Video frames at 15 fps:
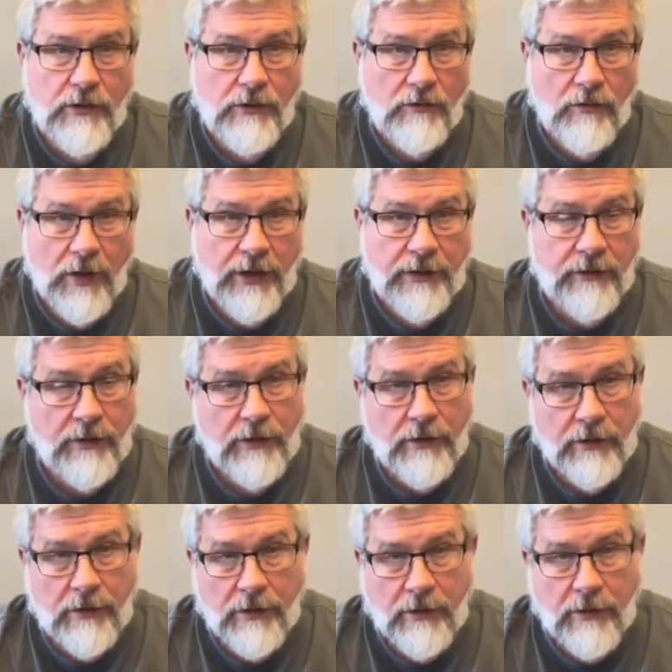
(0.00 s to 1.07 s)
right?
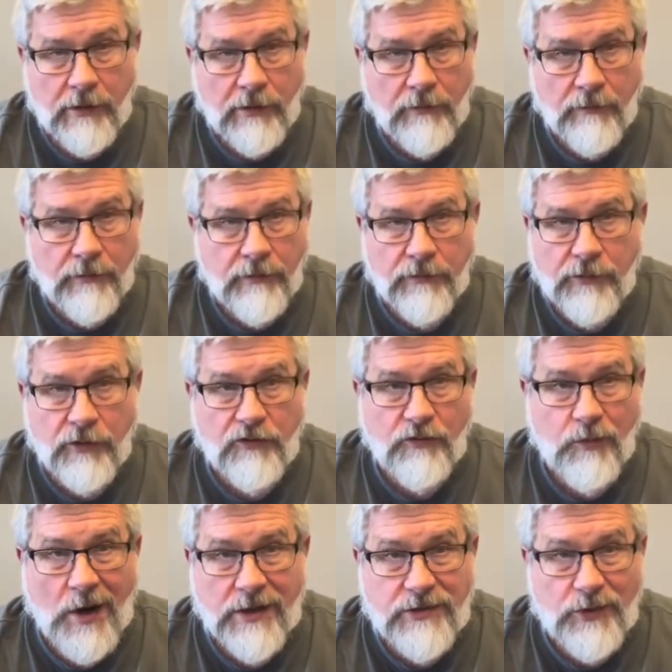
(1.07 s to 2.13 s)
There's
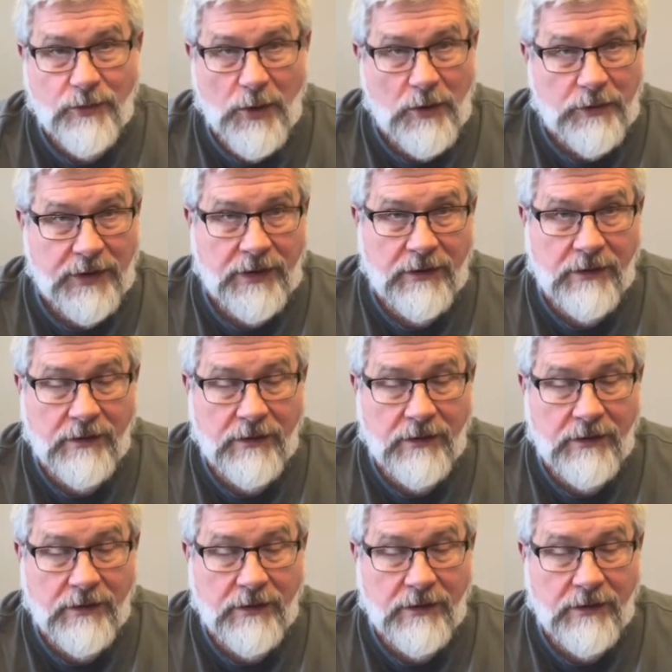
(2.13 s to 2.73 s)
rice-a-roni,